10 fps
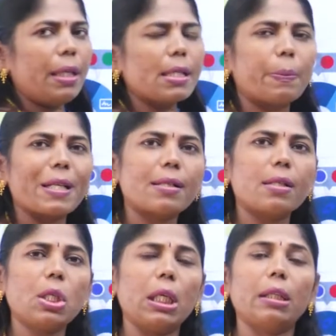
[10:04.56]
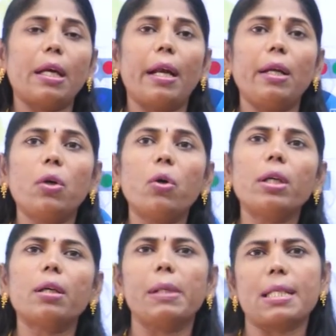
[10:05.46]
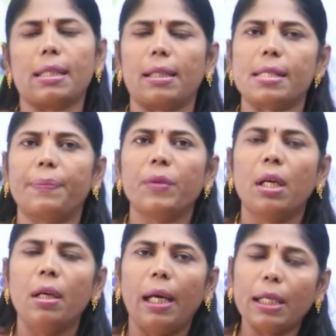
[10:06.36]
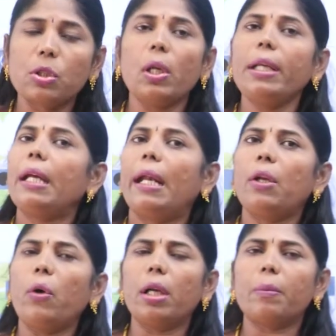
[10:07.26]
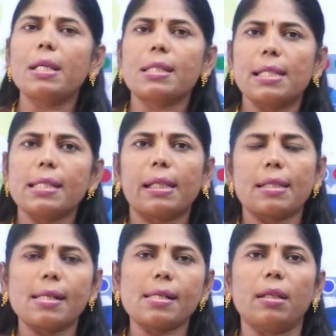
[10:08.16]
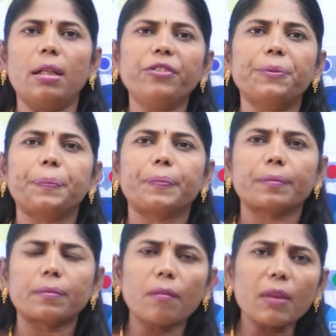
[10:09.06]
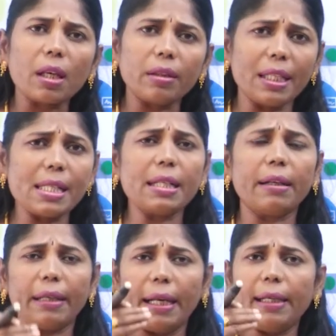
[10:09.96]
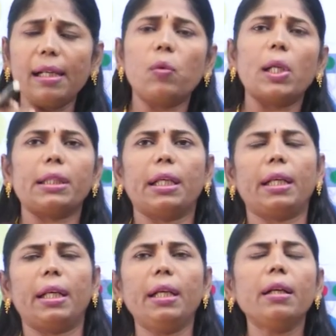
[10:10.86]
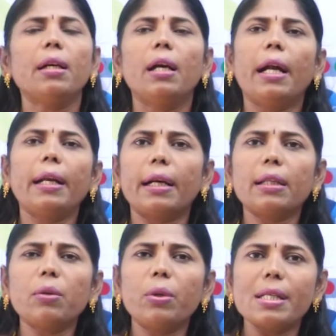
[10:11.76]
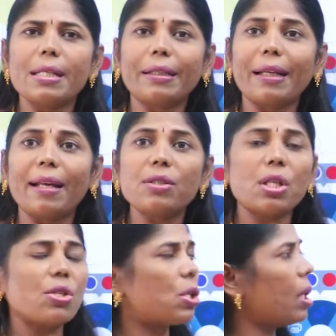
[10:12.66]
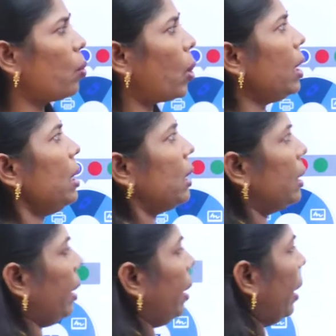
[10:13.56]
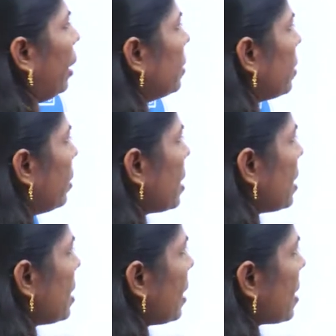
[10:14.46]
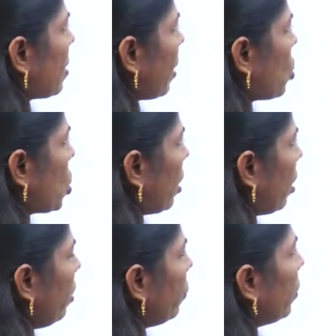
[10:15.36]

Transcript: is present in the endodermal cells. Actually in the endodermal cells consists of, that is a radial wall thickening, and another one is a tangential wall thickening. So this is a structure of